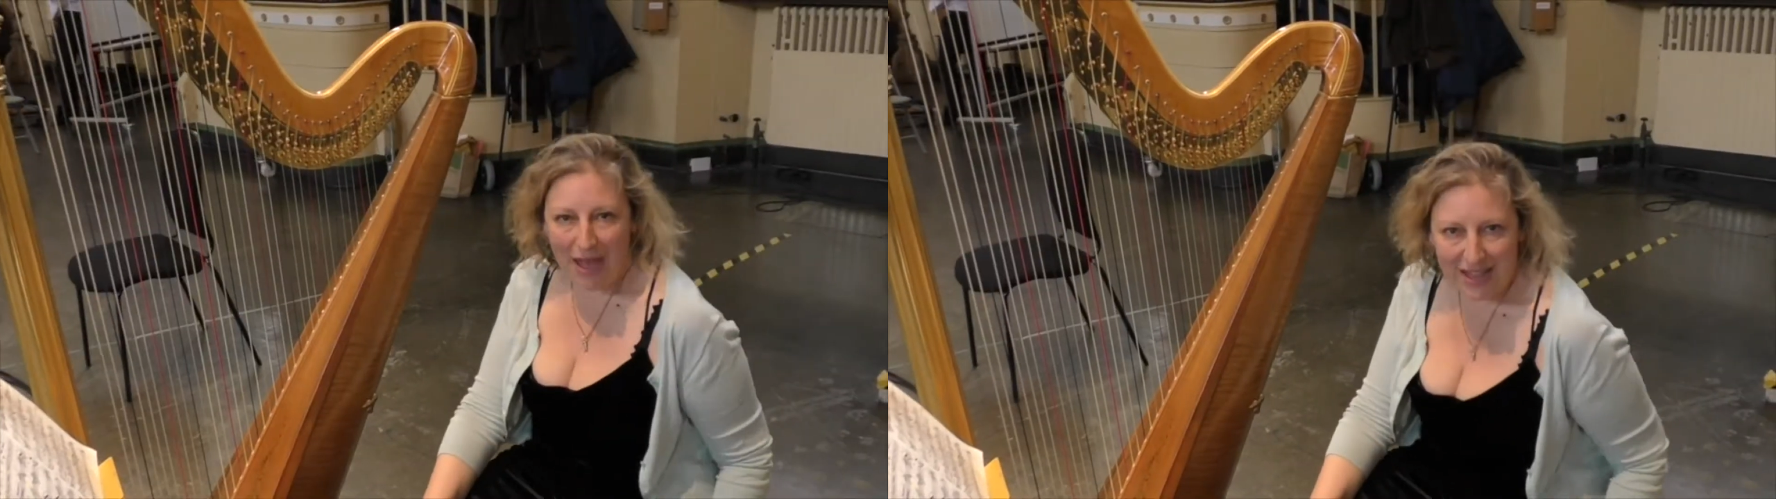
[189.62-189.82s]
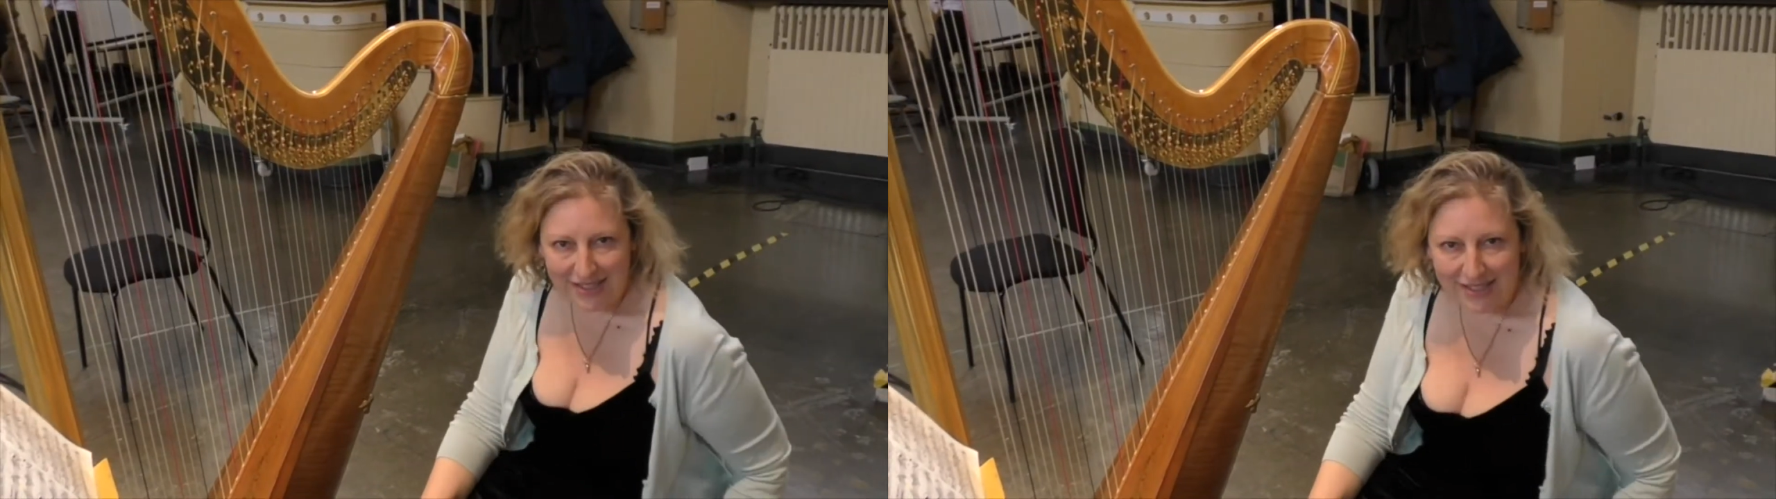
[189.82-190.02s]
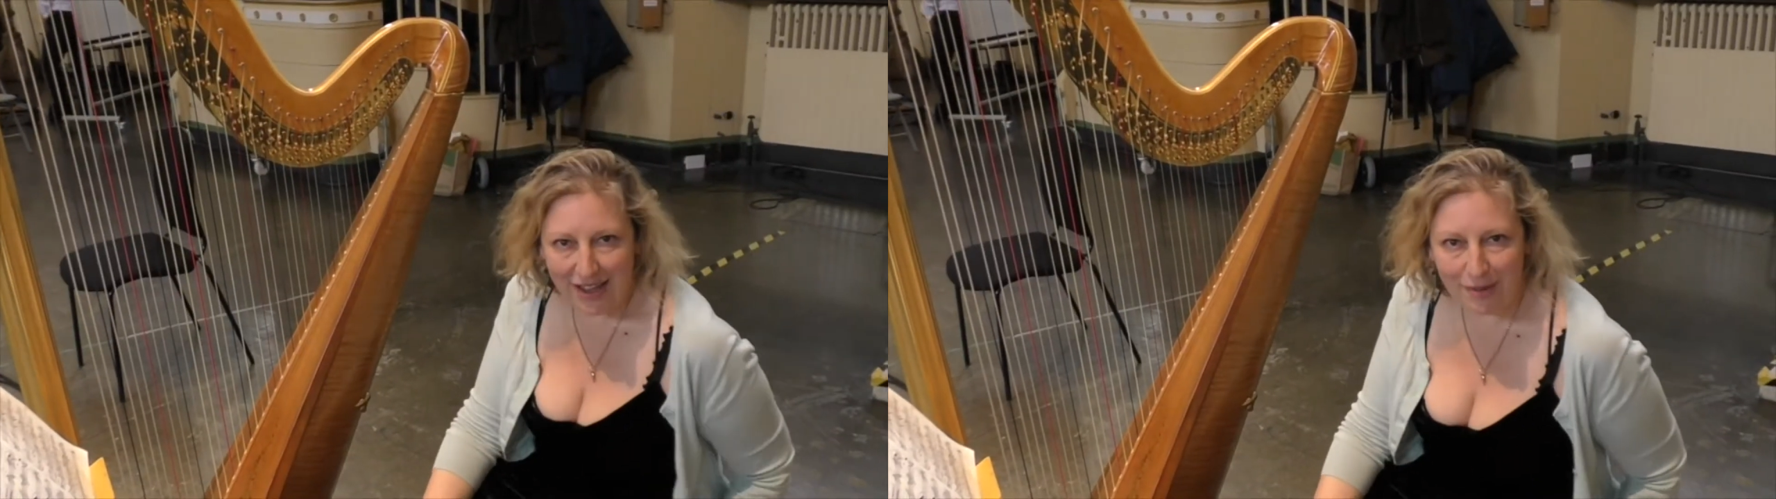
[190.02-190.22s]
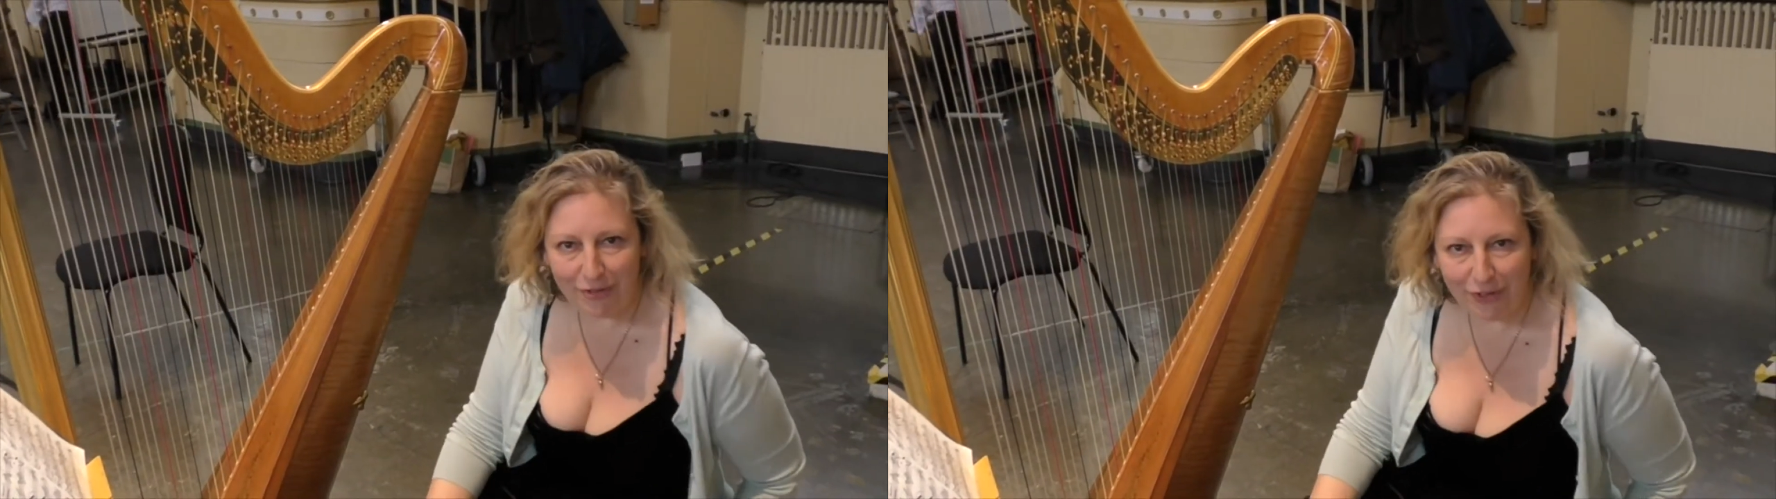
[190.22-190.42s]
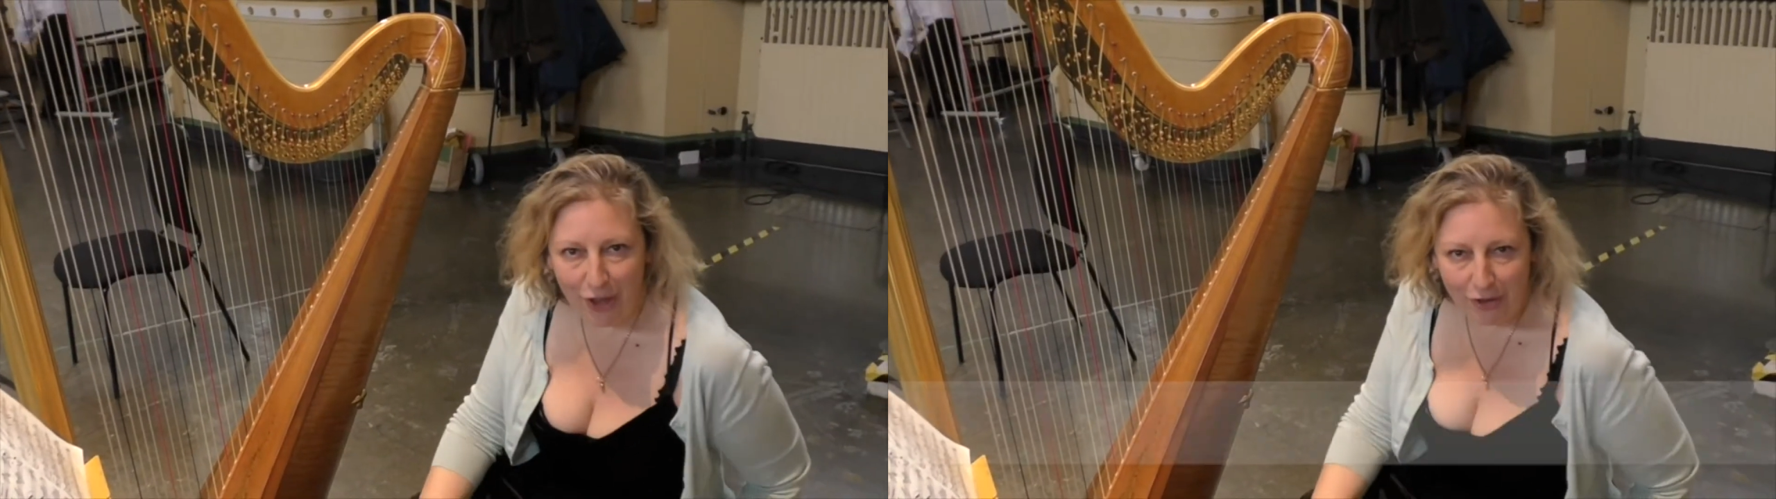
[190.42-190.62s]
Max, I'm
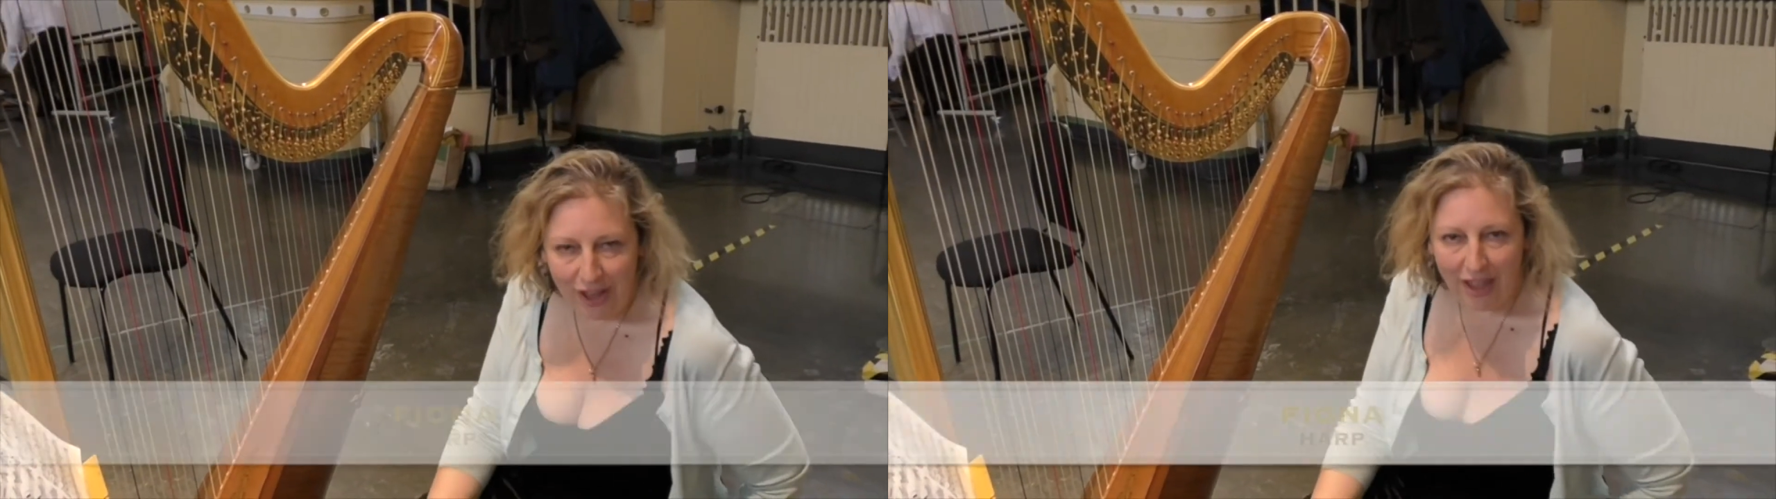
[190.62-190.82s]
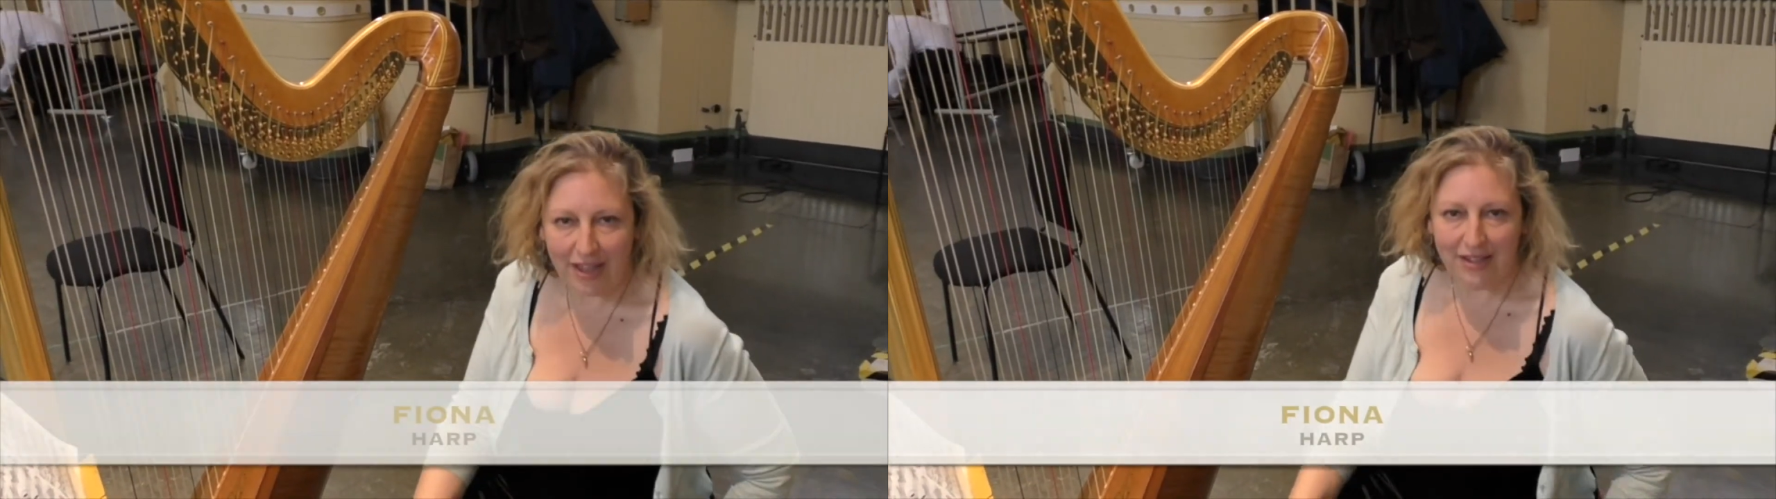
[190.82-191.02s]
Fiona